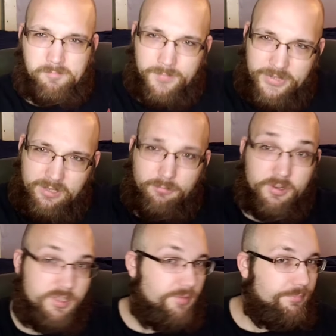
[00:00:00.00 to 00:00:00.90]
But there
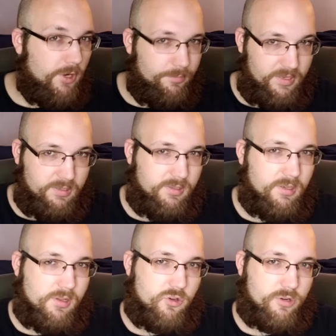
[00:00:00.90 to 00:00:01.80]
were some moments
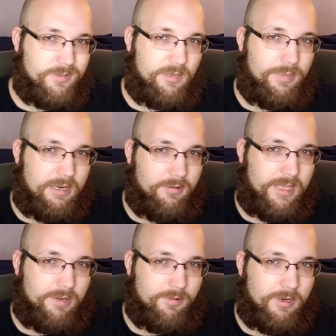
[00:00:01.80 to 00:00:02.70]
in the Tournament of Power
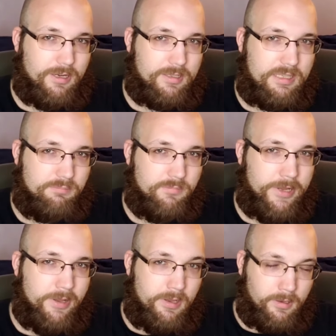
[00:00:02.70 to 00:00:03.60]
that were awesome.
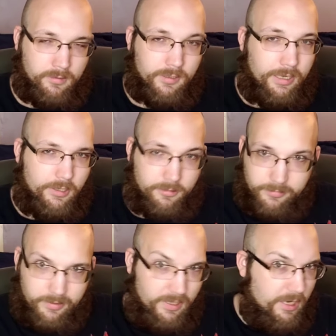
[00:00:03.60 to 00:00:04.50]
I don't
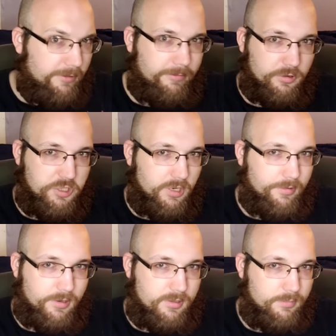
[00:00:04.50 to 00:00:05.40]
really care for
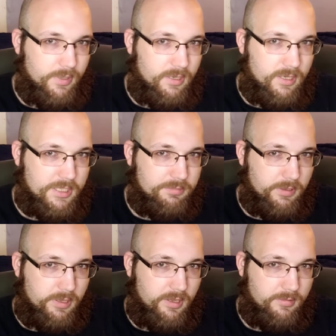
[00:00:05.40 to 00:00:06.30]
Jiren, to be honest
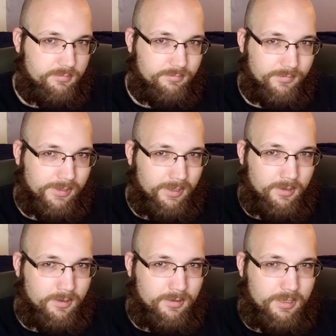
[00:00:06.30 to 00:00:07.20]
with you.
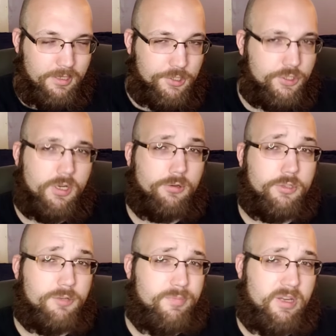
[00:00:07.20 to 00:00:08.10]
He's strong
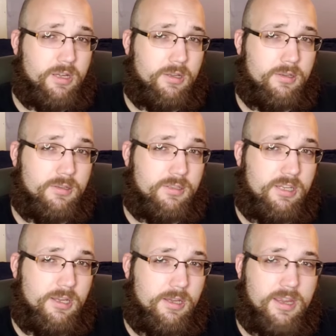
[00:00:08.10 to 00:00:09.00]
just because
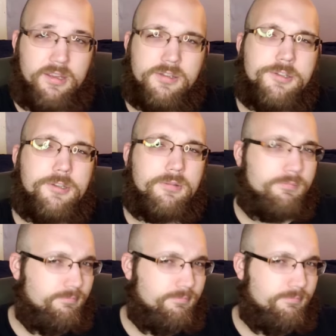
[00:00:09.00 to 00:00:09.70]
he is.